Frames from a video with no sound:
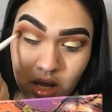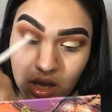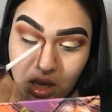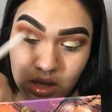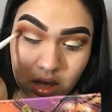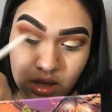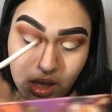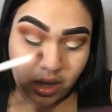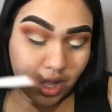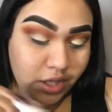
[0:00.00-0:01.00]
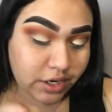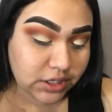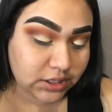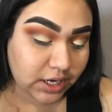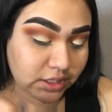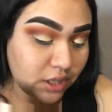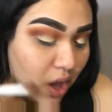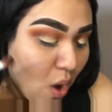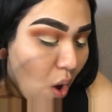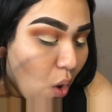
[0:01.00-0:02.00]
and that color is nice.
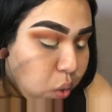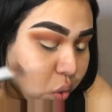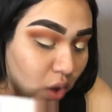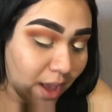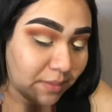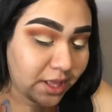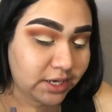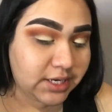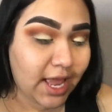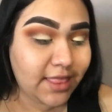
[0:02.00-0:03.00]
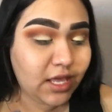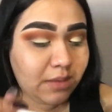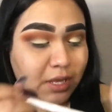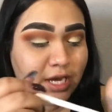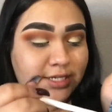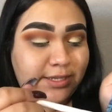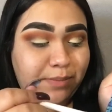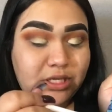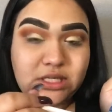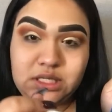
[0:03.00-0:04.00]
and blend it. I think I'm gonna dip
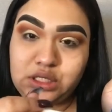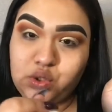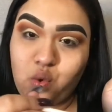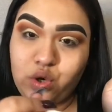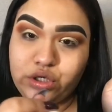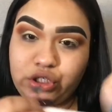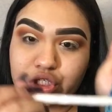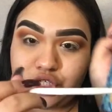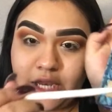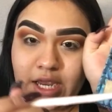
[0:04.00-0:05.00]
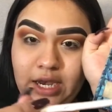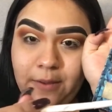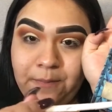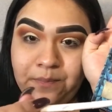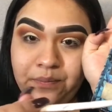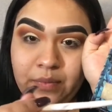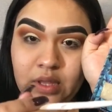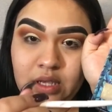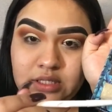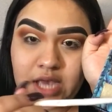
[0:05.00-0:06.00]
into this orange shade
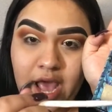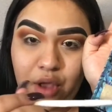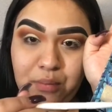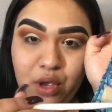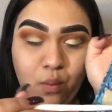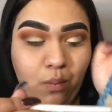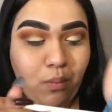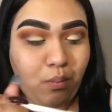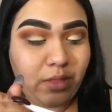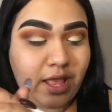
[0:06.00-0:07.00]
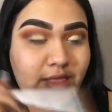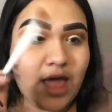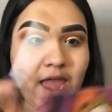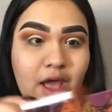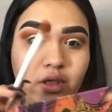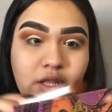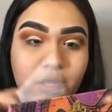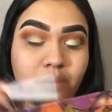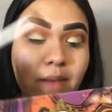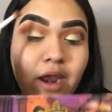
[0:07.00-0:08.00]
to help me blend that out a
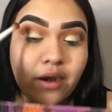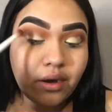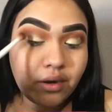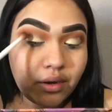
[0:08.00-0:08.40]
little better.